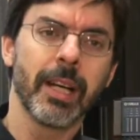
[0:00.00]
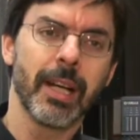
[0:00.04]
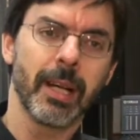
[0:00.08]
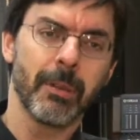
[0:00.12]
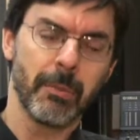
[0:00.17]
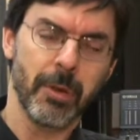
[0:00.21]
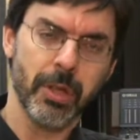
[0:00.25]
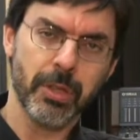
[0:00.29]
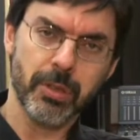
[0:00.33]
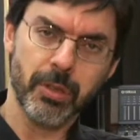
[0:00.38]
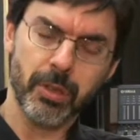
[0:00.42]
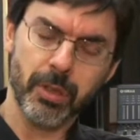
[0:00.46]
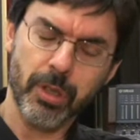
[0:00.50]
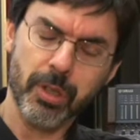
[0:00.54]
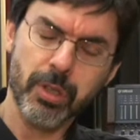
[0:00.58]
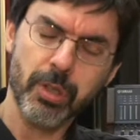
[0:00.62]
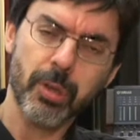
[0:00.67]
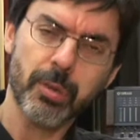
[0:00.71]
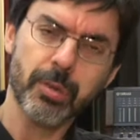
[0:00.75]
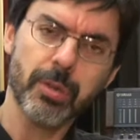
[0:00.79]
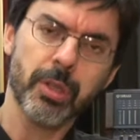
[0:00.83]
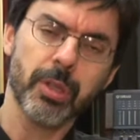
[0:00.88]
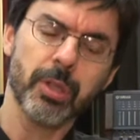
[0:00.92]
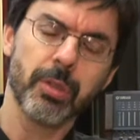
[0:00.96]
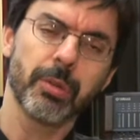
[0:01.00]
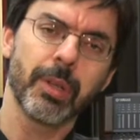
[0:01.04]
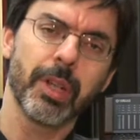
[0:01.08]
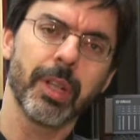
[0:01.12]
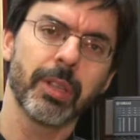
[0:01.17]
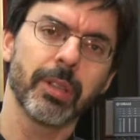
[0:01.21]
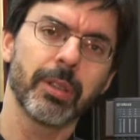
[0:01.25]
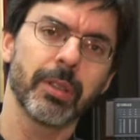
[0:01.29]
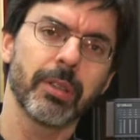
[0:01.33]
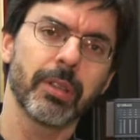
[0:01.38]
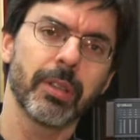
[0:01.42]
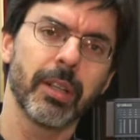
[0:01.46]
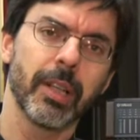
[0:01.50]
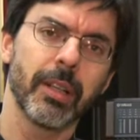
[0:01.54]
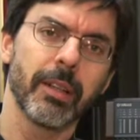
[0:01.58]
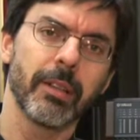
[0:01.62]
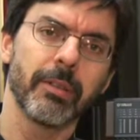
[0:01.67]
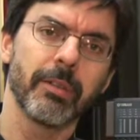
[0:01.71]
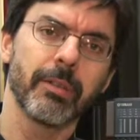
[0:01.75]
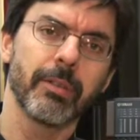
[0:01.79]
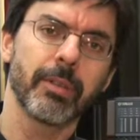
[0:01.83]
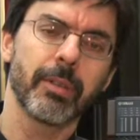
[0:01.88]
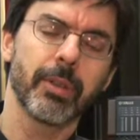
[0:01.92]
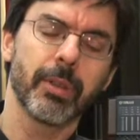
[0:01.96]
I'm also the associate director
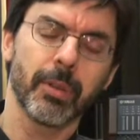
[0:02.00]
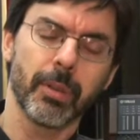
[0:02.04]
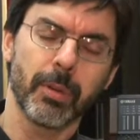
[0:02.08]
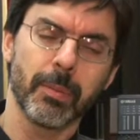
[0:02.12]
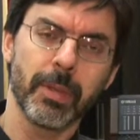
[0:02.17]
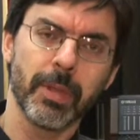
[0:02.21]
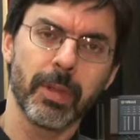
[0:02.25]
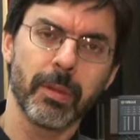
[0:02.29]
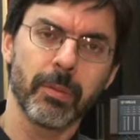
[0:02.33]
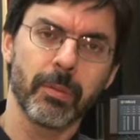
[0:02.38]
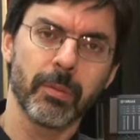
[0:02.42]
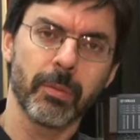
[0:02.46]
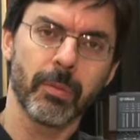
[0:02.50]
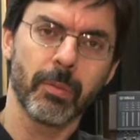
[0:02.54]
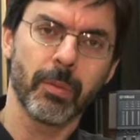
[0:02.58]
of CIRMMT,